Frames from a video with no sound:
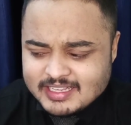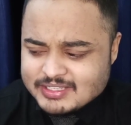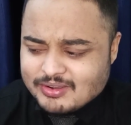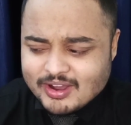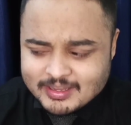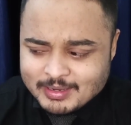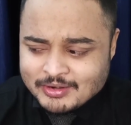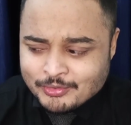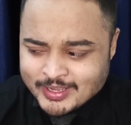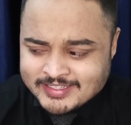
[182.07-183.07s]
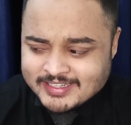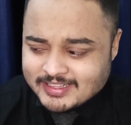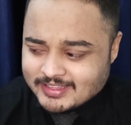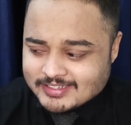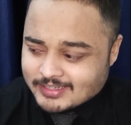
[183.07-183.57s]
This got him
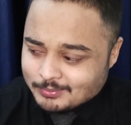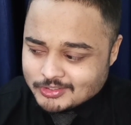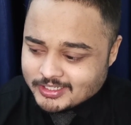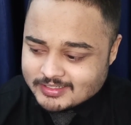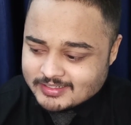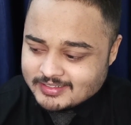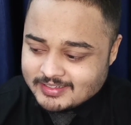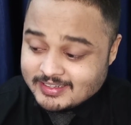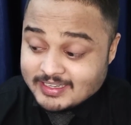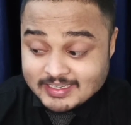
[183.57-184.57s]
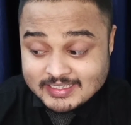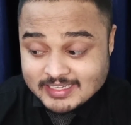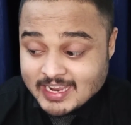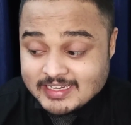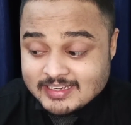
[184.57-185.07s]
interested in the subject. He
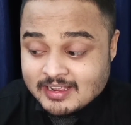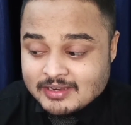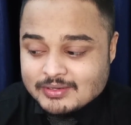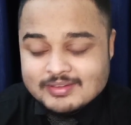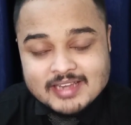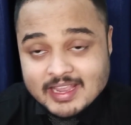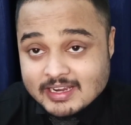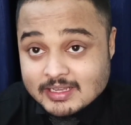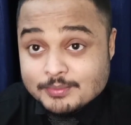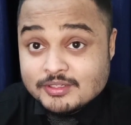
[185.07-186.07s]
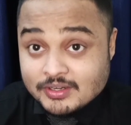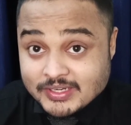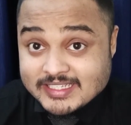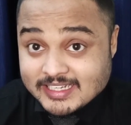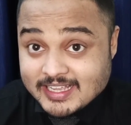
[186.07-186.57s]
decided to take it up
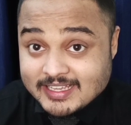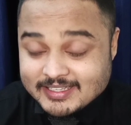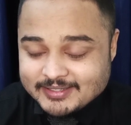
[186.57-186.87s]
seriously.